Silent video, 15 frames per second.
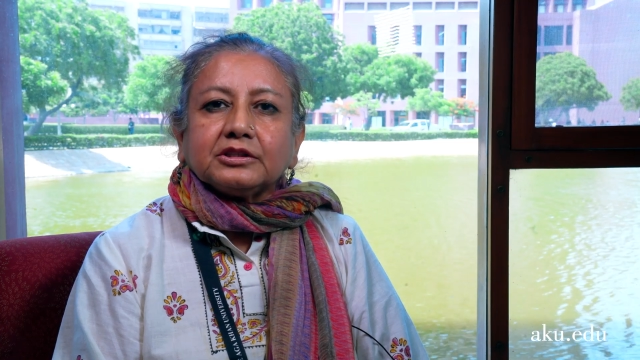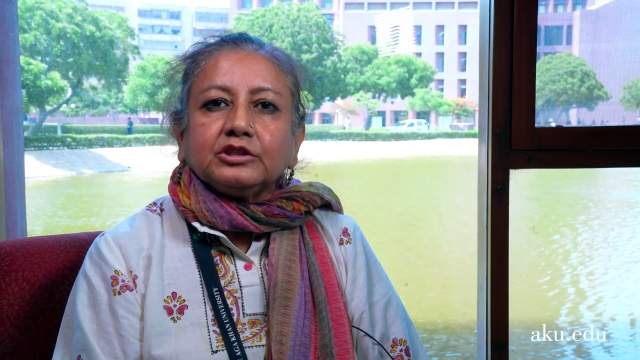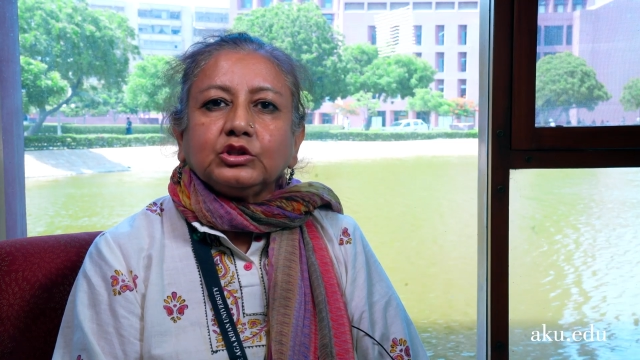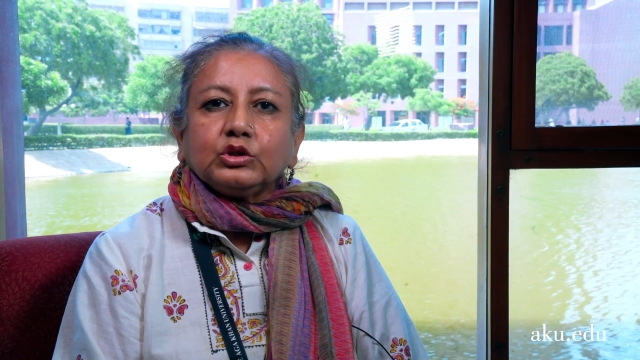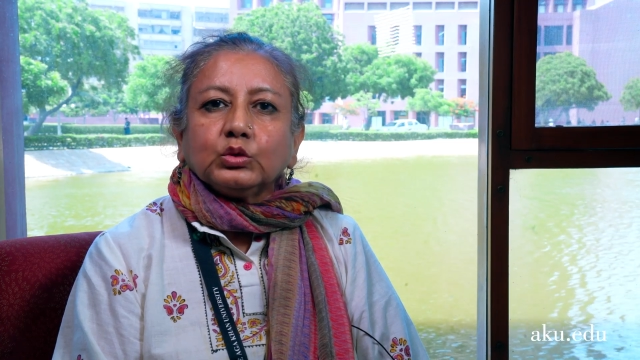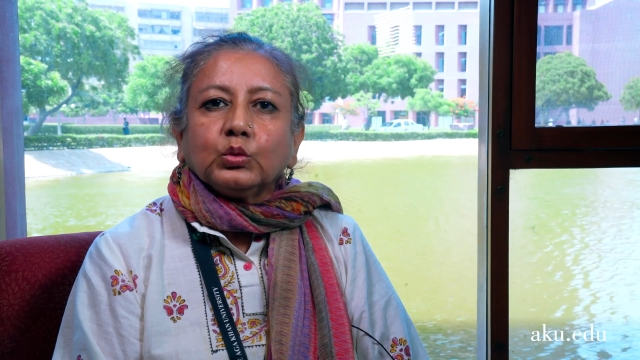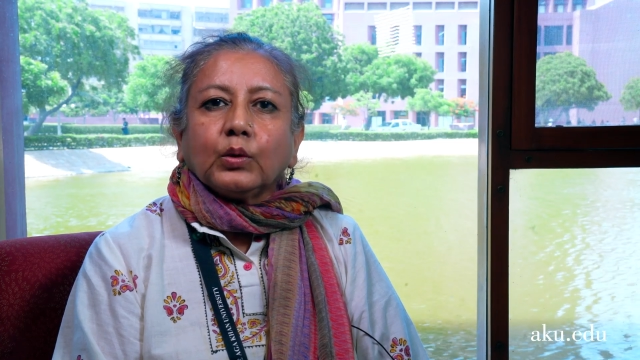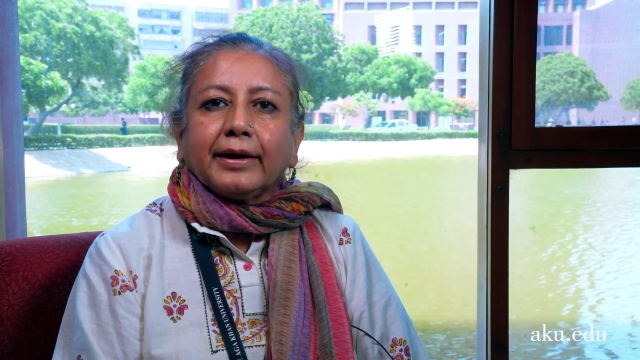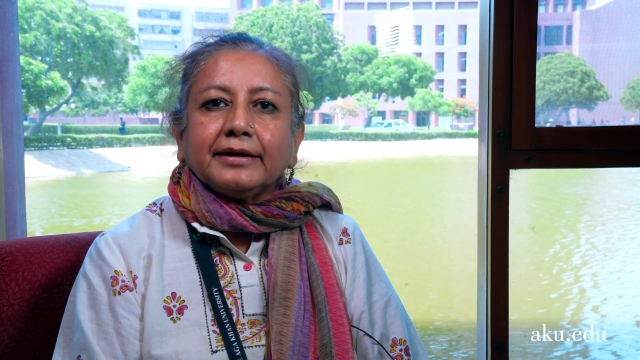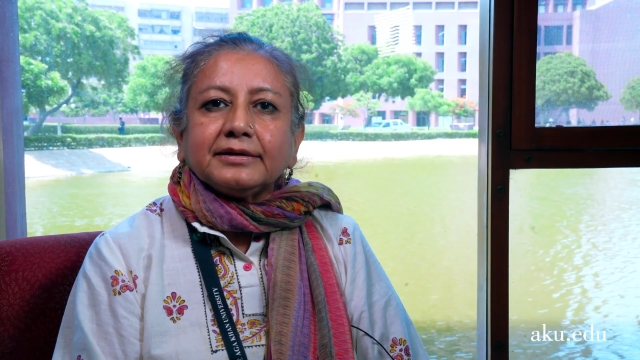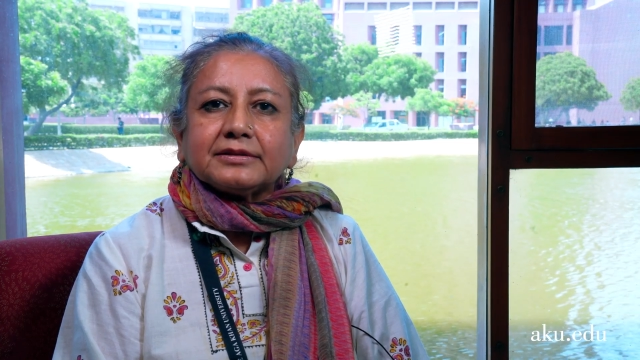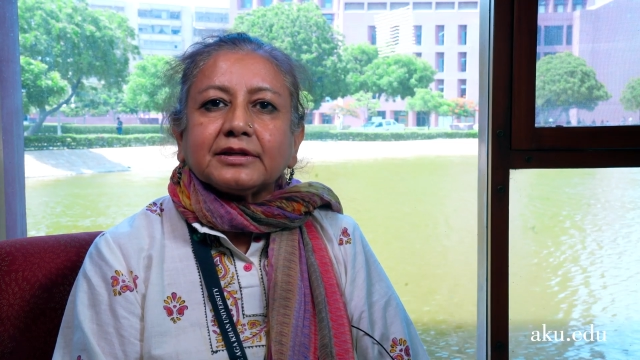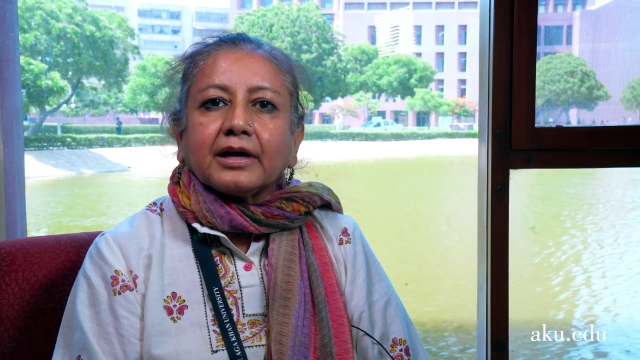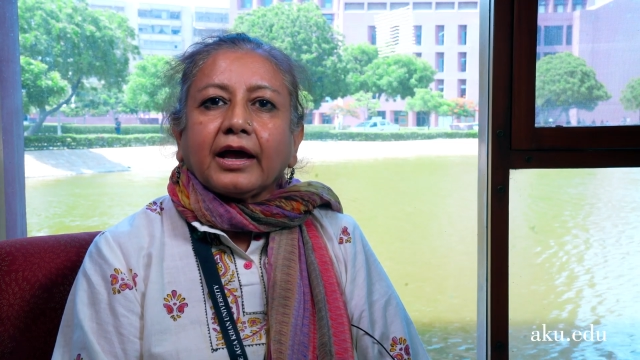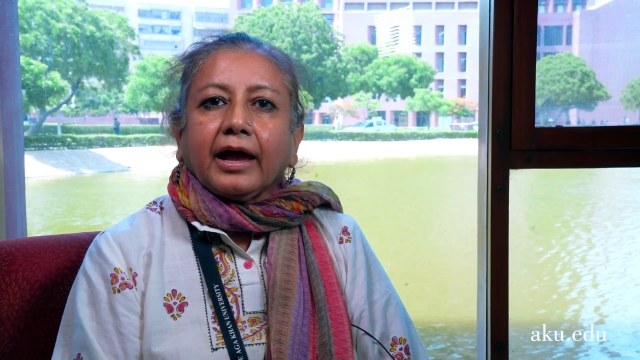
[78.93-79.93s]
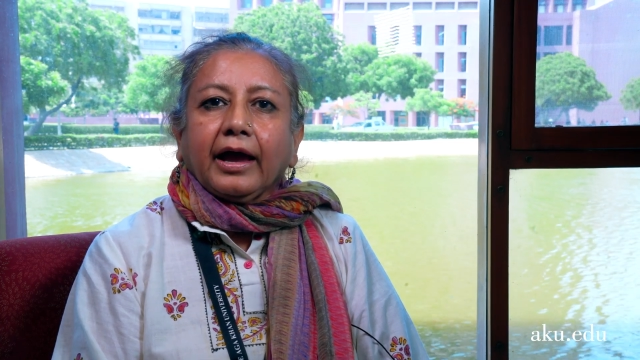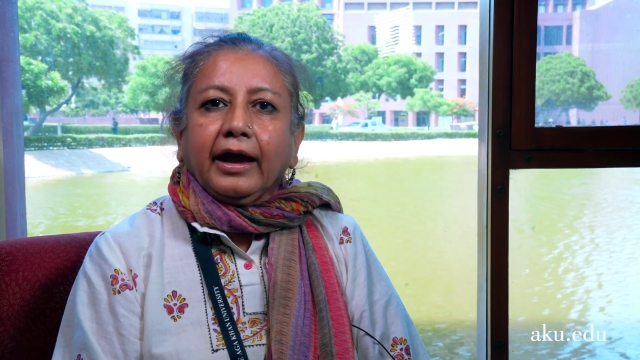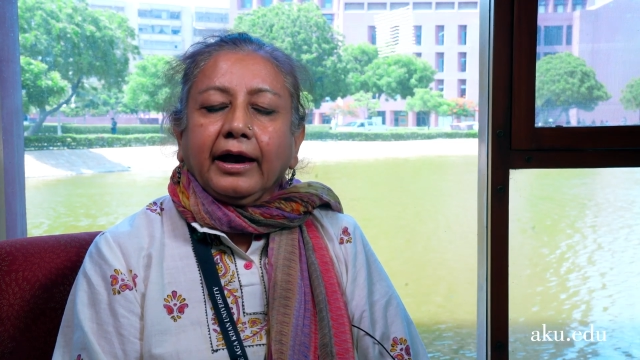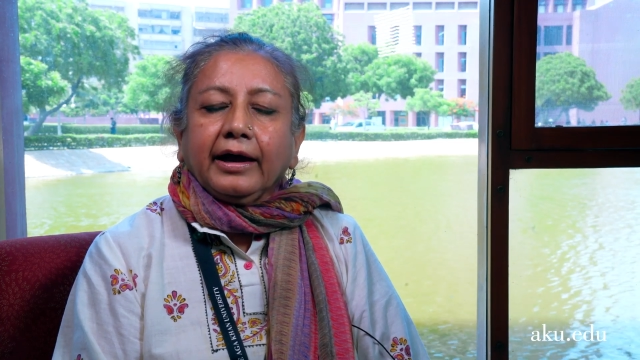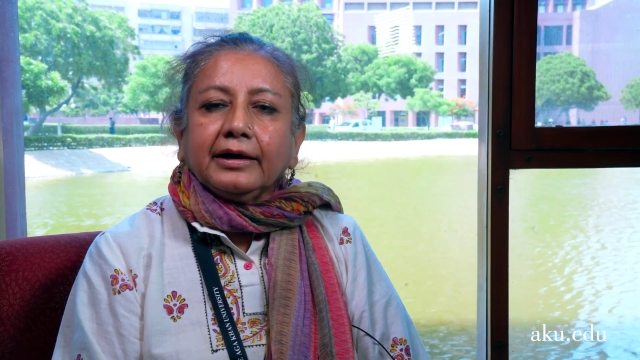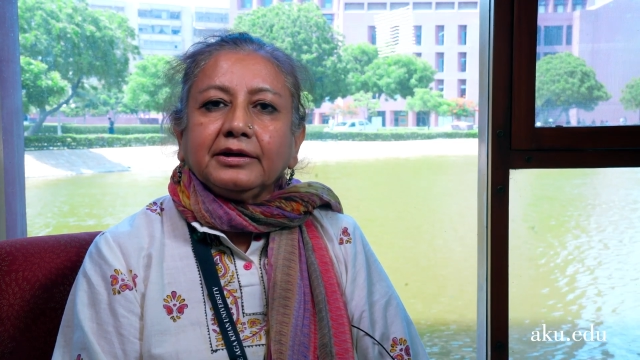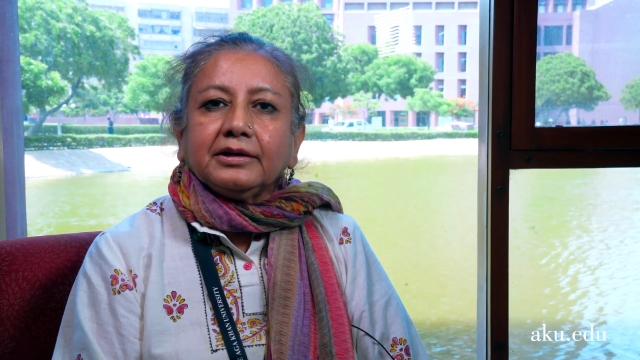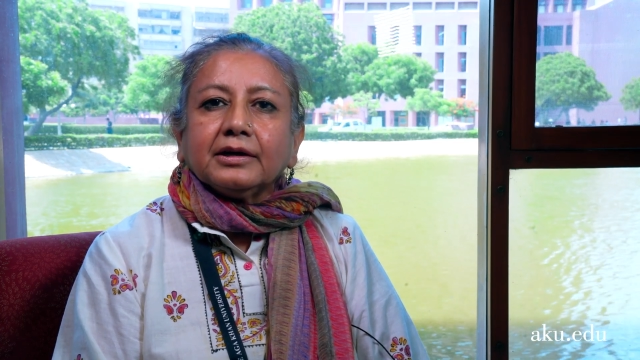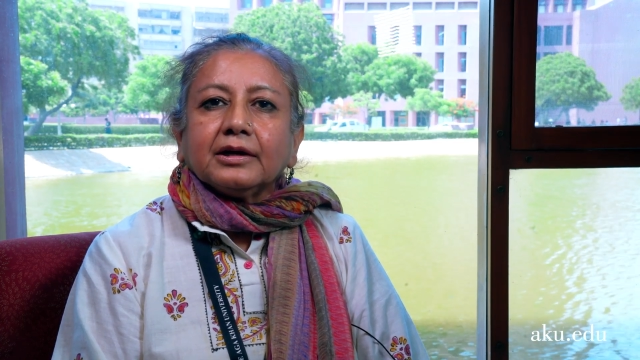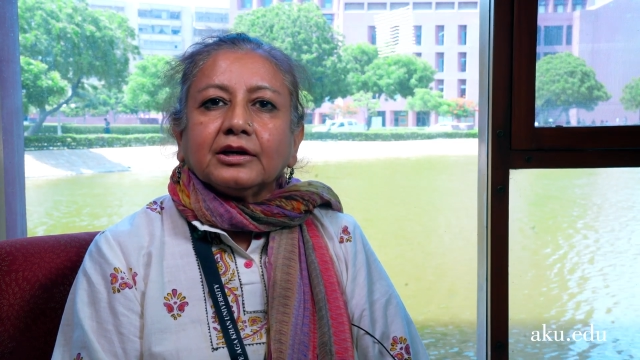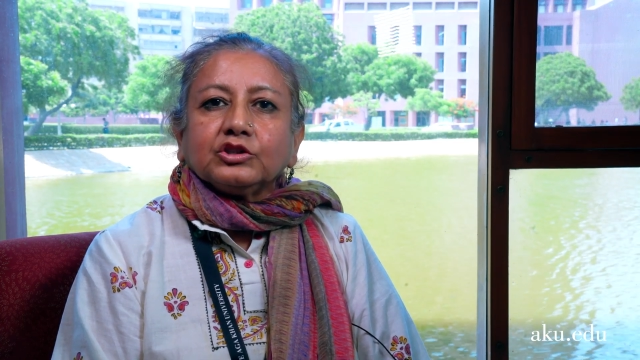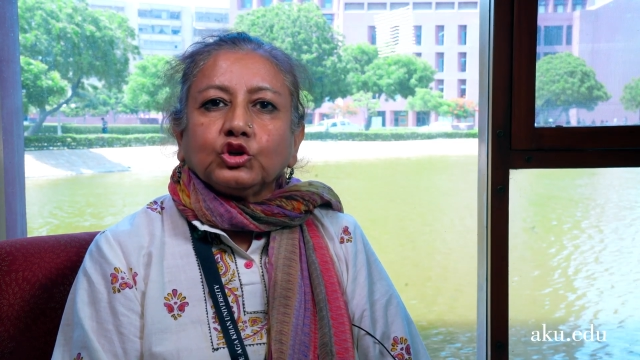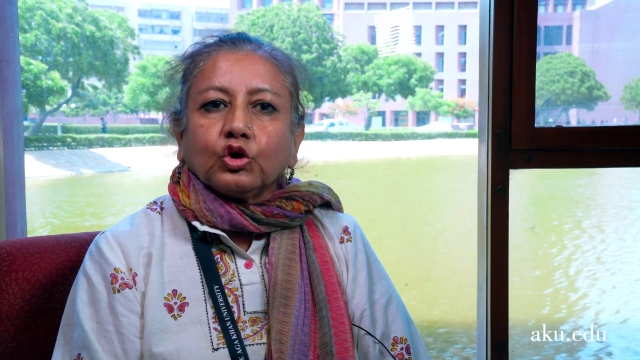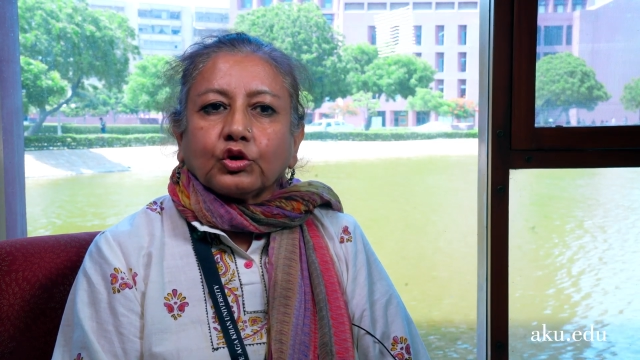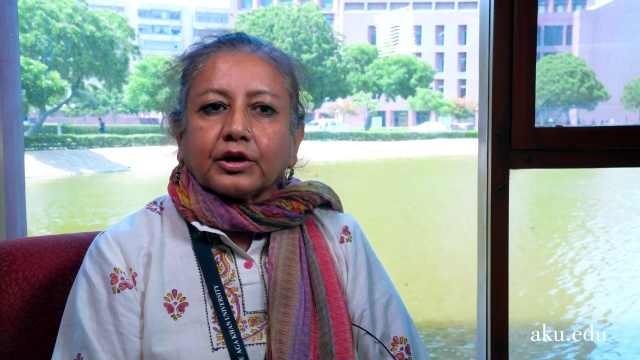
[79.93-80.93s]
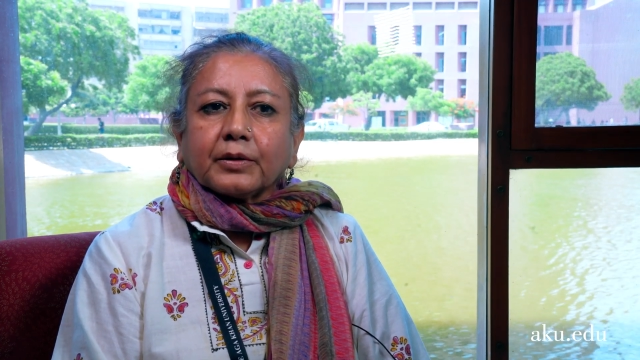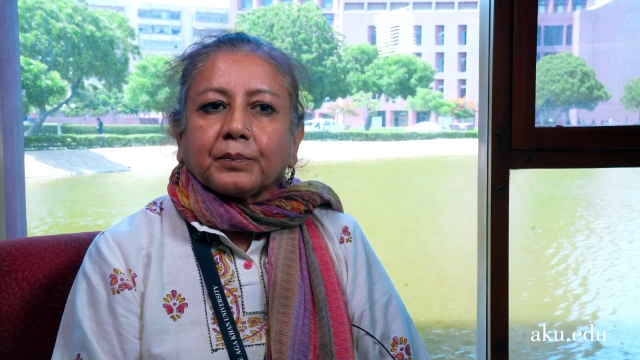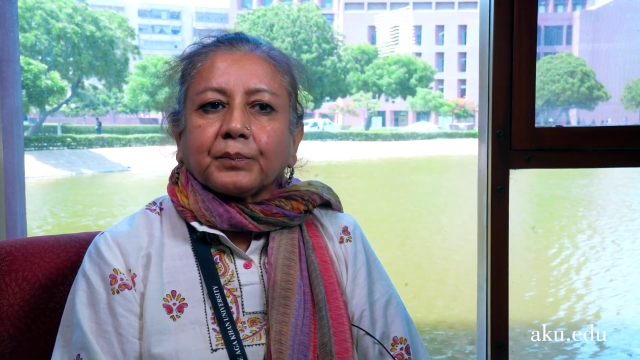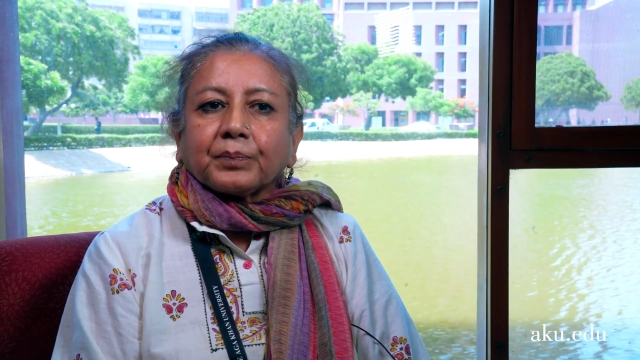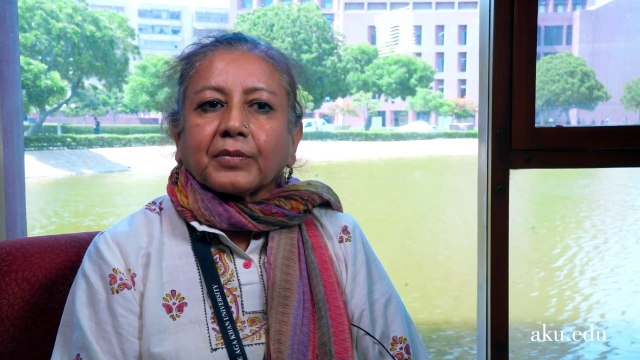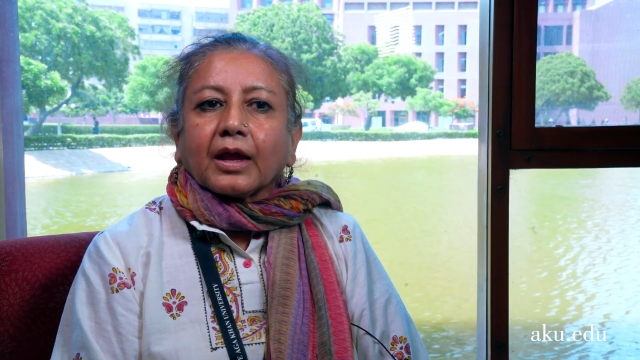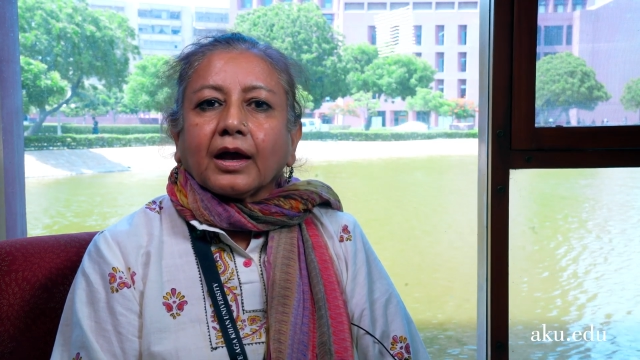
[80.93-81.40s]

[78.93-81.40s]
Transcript: in US and Europe.